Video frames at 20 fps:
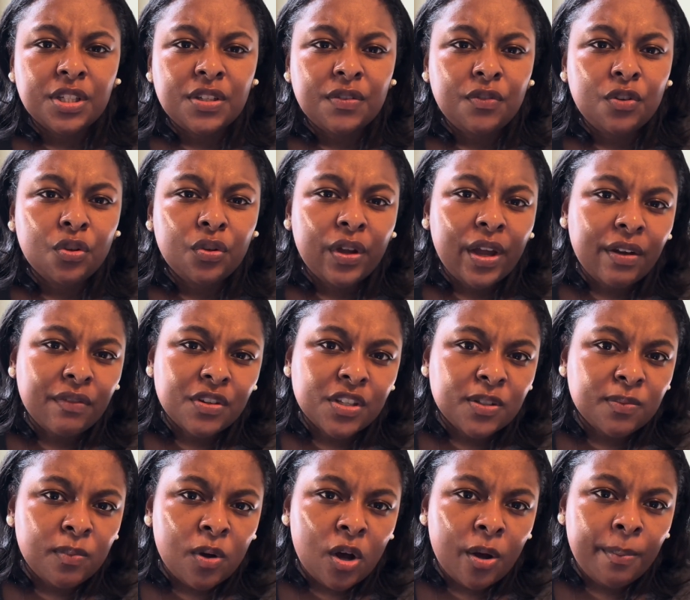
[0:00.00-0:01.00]
If you only have a
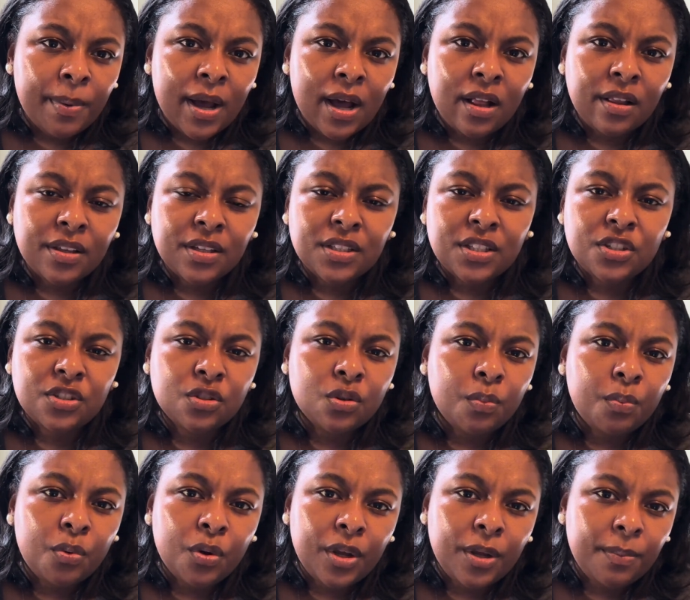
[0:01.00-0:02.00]
small balance, there's no
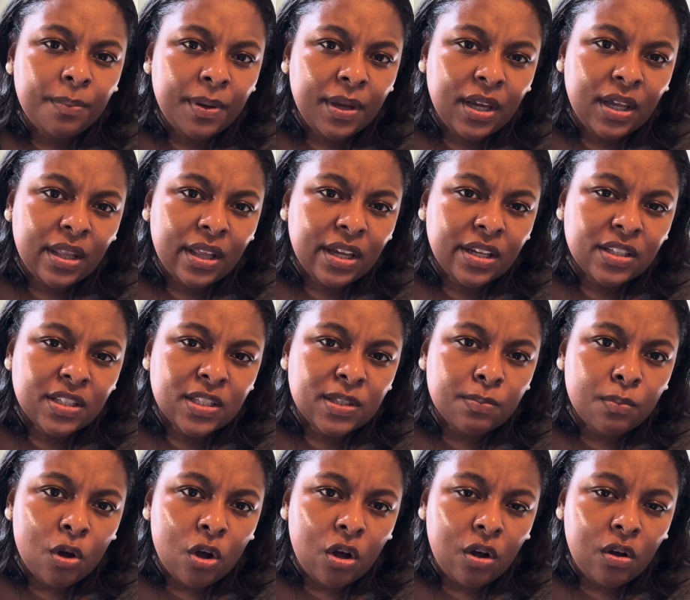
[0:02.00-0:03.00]
point in paying that
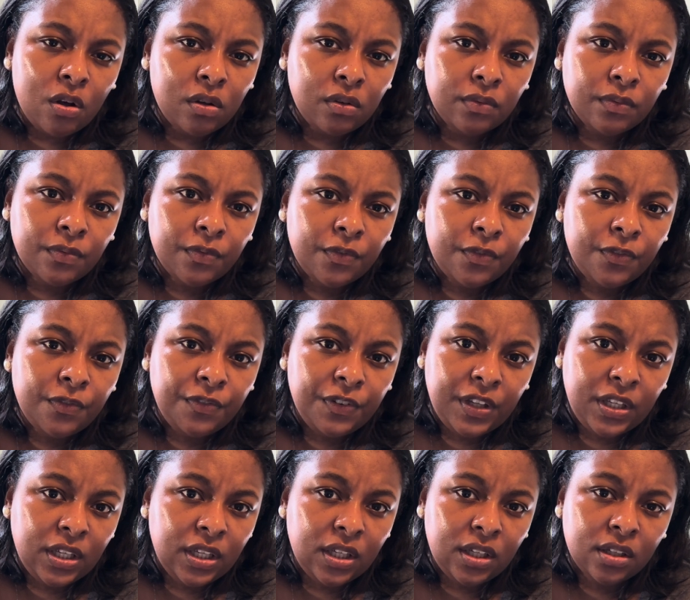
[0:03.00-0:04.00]
small
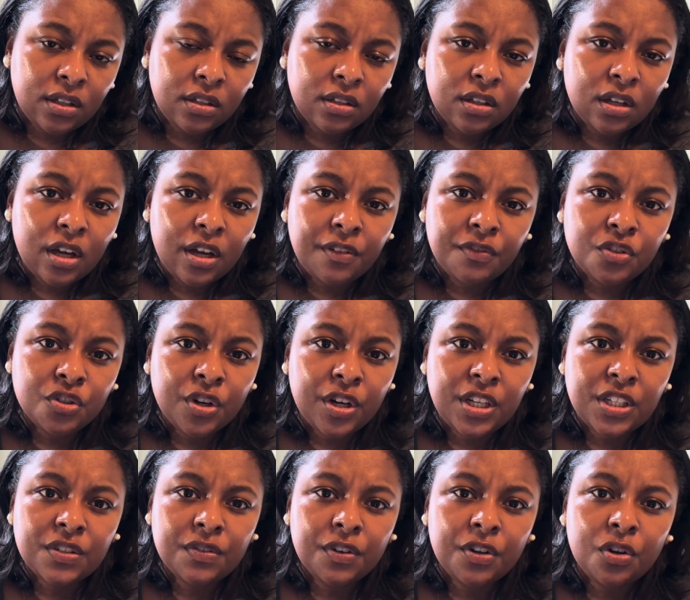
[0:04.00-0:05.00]
fee of
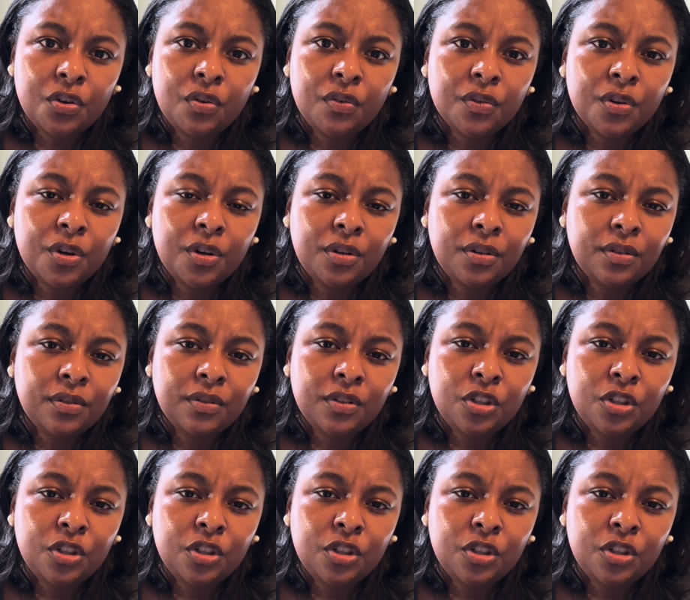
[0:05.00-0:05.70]
transferring over.